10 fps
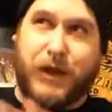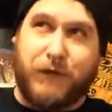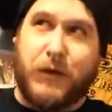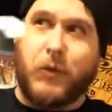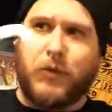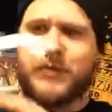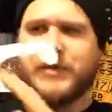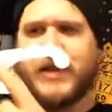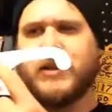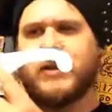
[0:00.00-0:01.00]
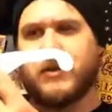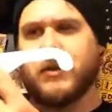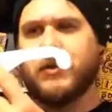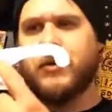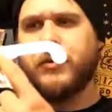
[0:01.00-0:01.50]
if it would have said
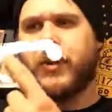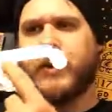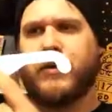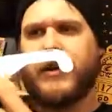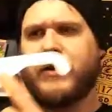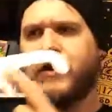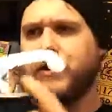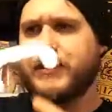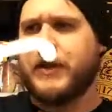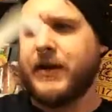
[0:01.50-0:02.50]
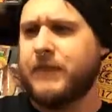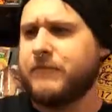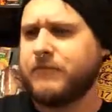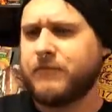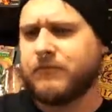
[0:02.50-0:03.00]
loot crate right here on the side.
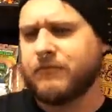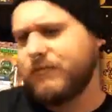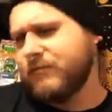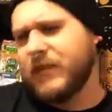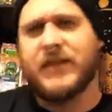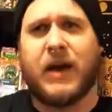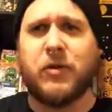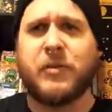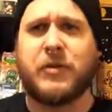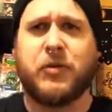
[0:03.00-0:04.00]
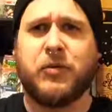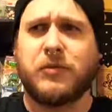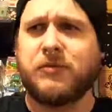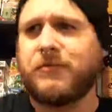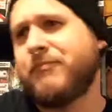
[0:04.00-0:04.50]
That would have been
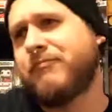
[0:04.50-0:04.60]
cool.